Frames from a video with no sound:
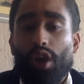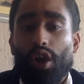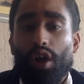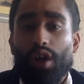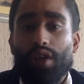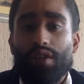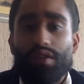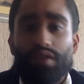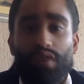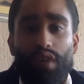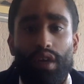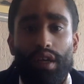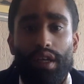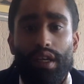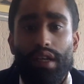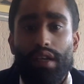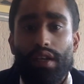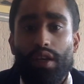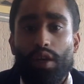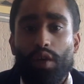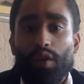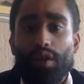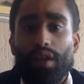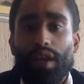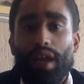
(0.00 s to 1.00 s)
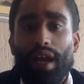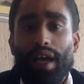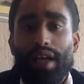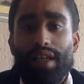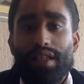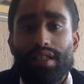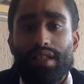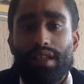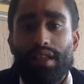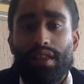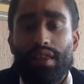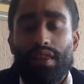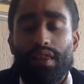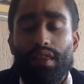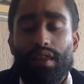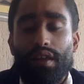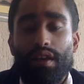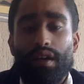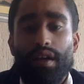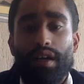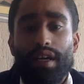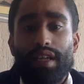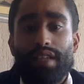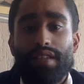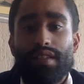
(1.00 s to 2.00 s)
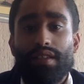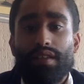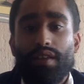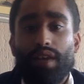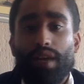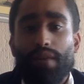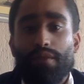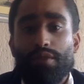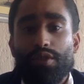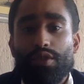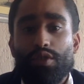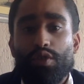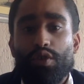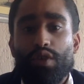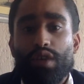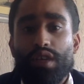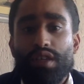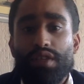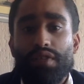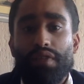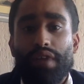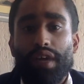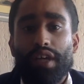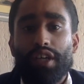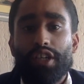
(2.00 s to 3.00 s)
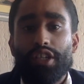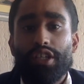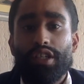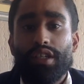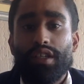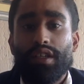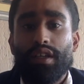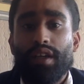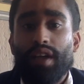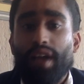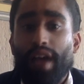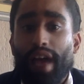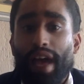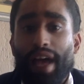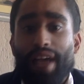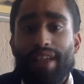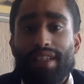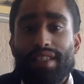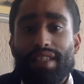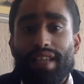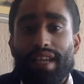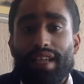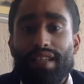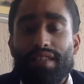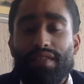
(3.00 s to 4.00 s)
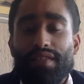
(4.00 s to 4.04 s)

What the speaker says: So with that being said, maybe Instagram content should focus maybe a